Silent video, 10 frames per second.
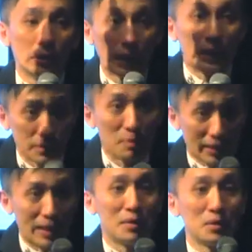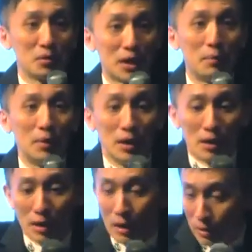That is my kind of time.
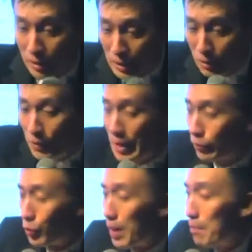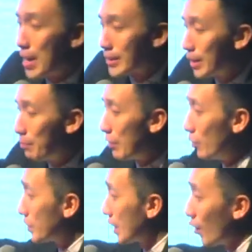I even have to buy master
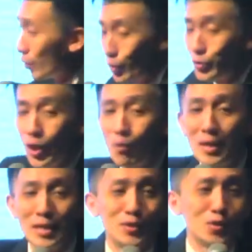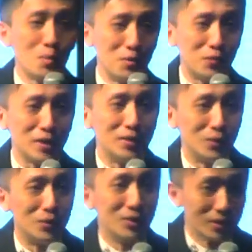bedroom set, also 12-month installment fee, you
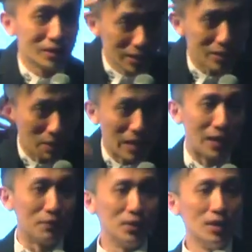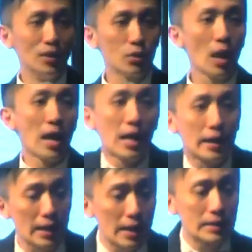know. That is my life. So I
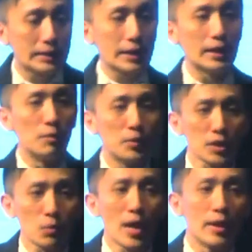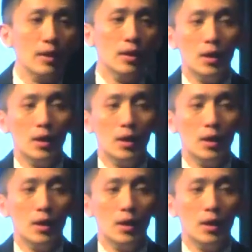can understand it. Because why?